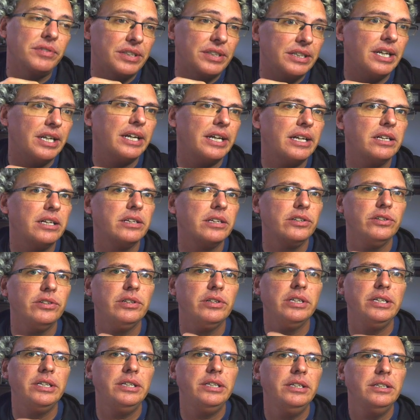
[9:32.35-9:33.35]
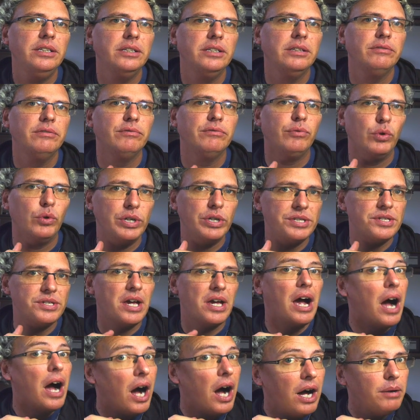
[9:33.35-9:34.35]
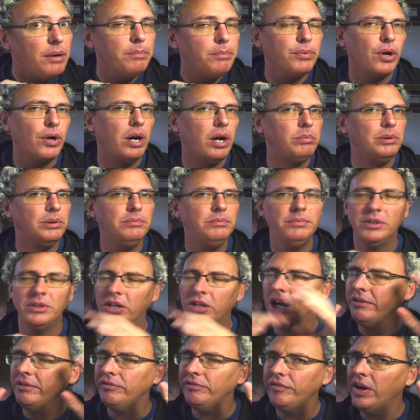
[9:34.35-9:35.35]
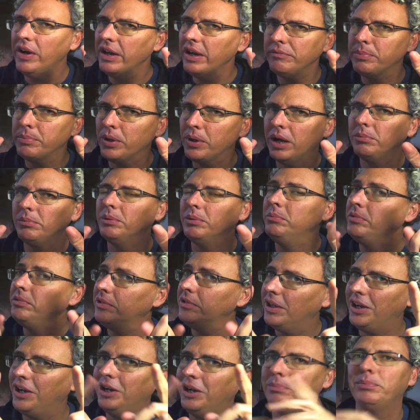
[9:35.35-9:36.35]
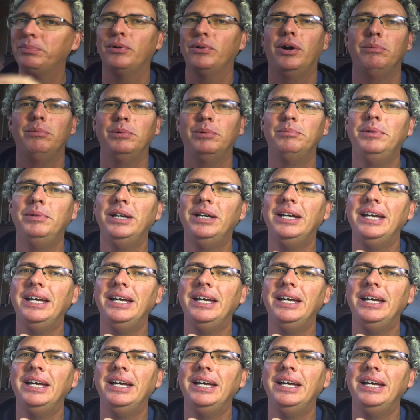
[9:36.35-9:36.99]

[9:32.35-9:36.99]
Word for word: did I clearly voice a problem, not five problems, a problem,